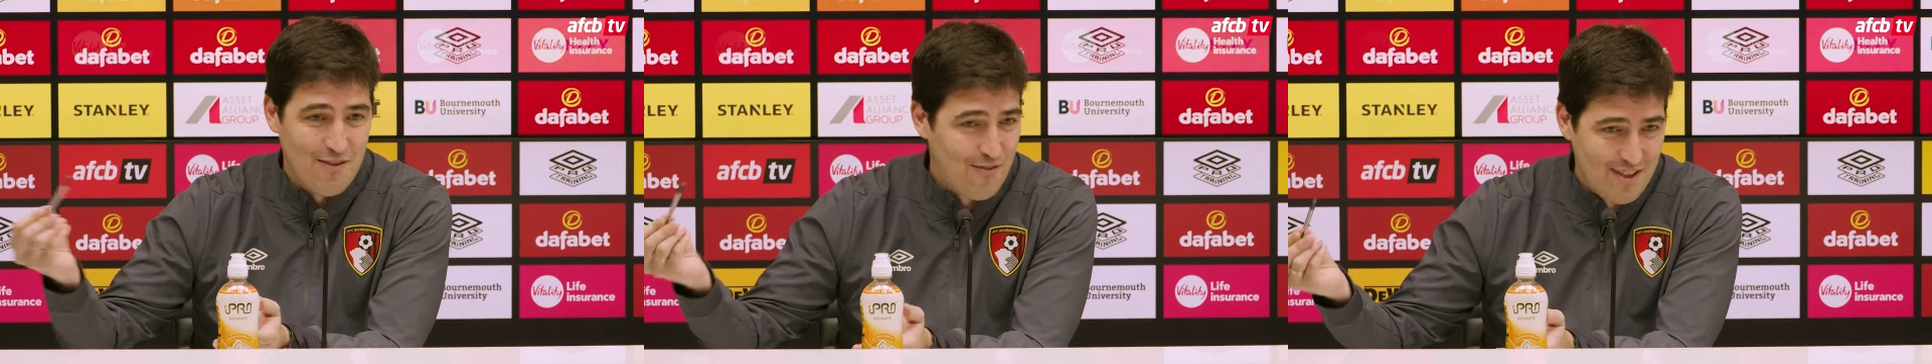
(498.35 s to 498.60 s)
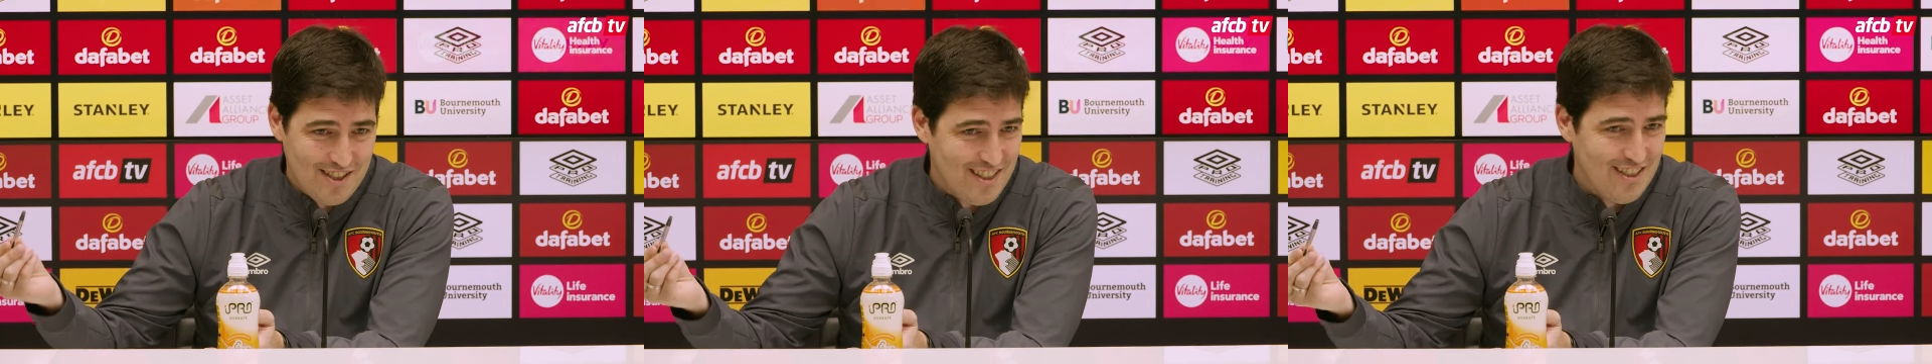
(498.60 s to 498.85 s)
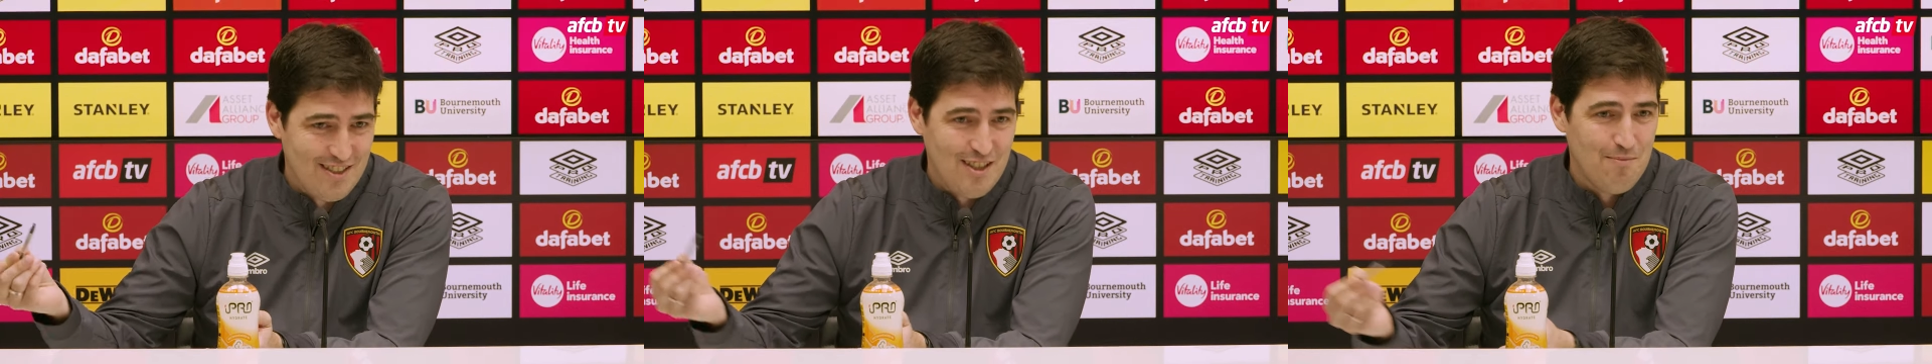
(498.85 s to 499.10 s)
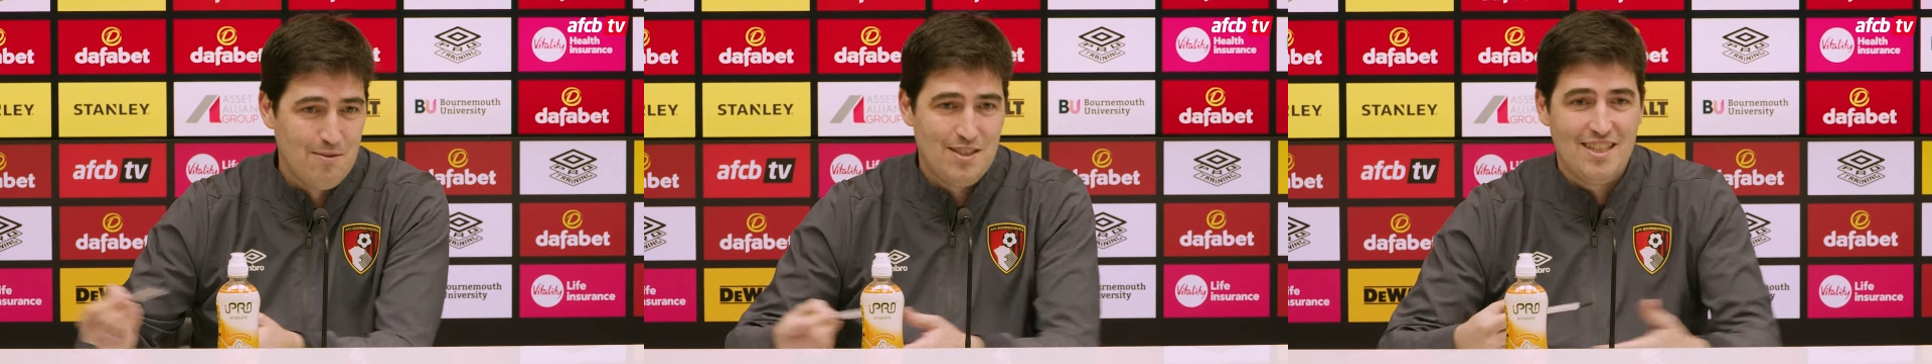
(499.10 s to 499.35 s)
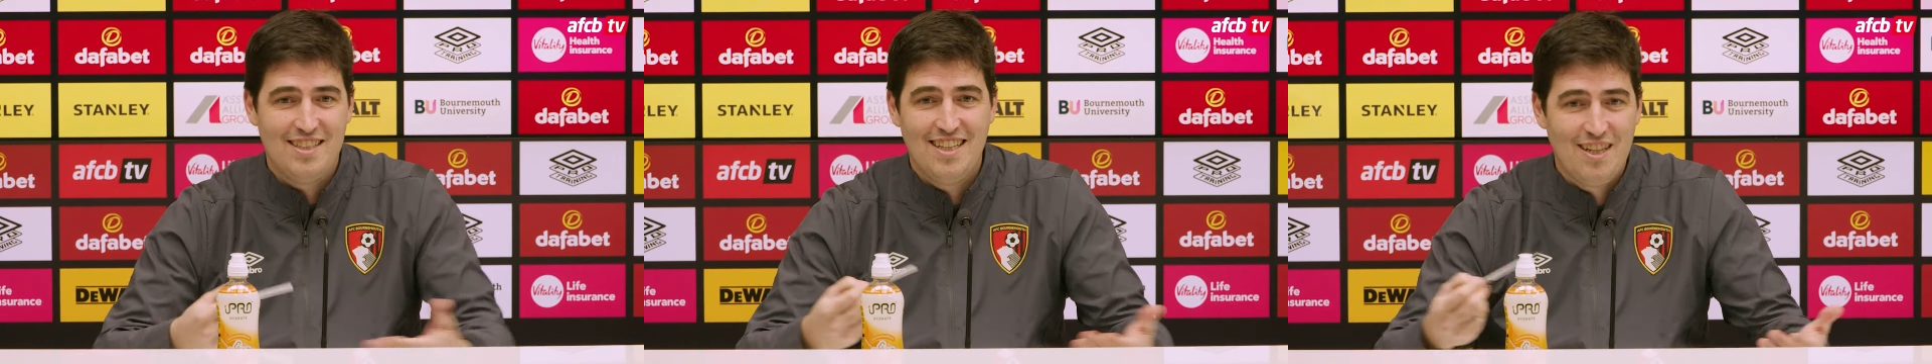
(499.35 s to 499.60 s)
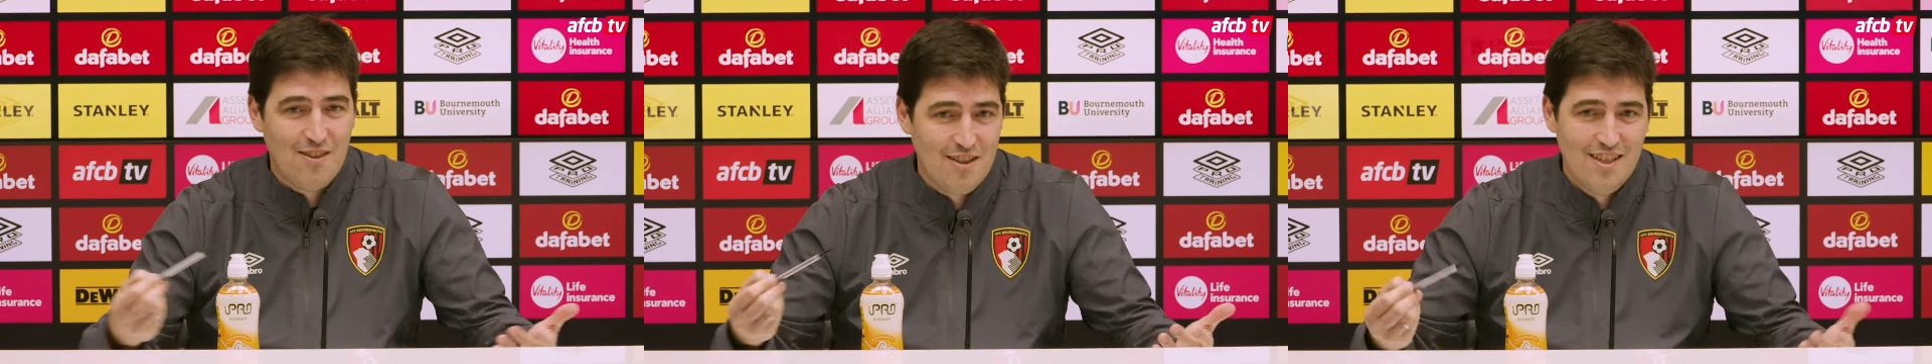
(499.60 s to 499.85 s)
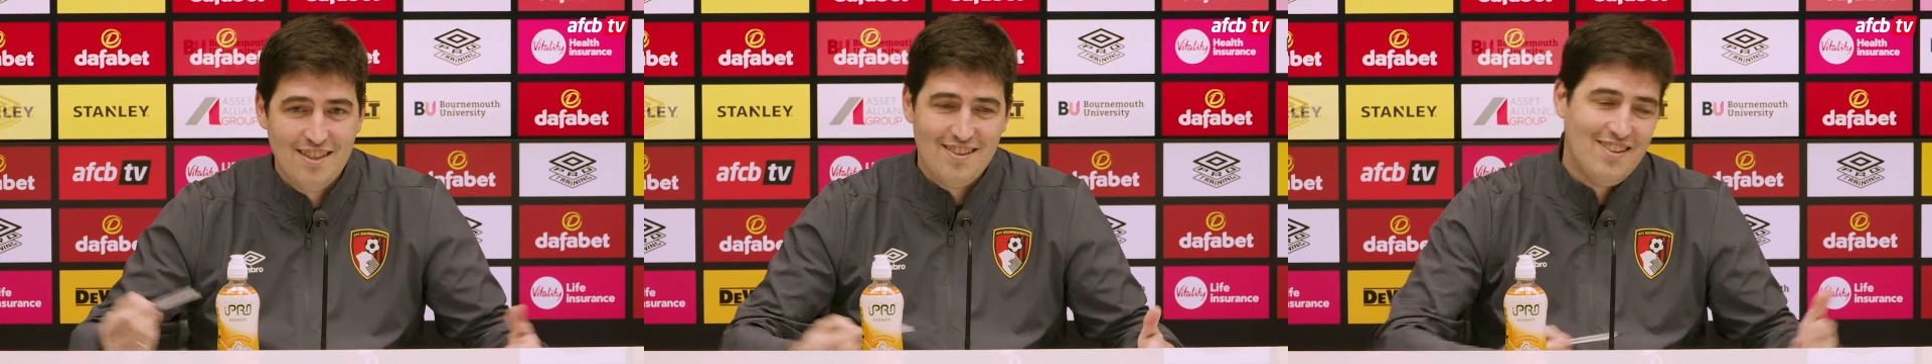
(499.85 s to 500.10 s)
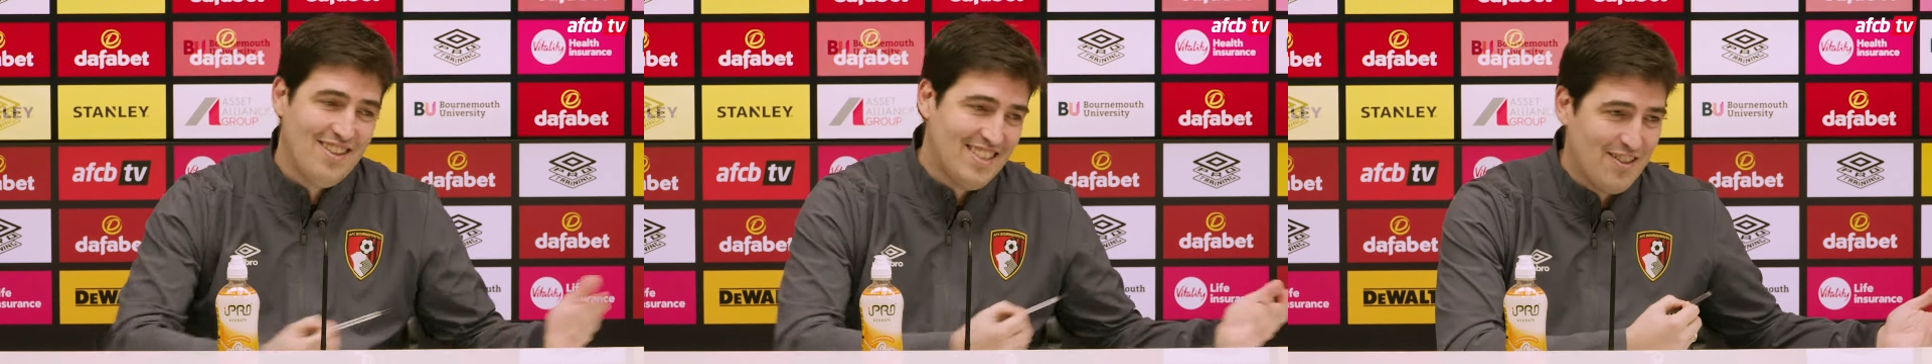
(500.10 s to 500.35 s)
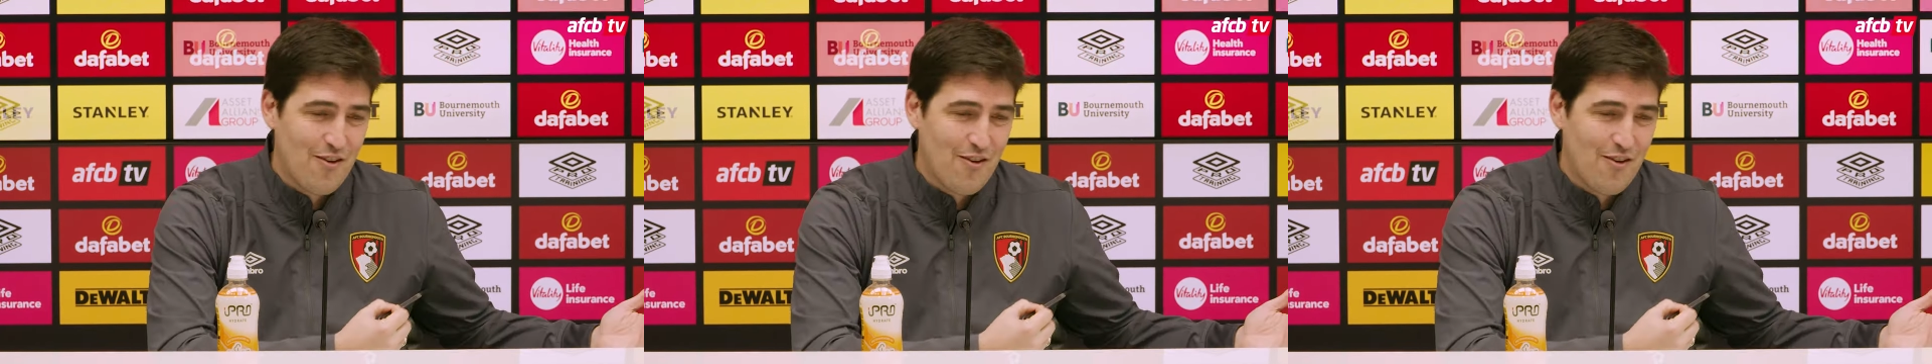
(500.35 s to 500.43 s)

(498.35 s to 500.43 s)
first 10 teams, and then there is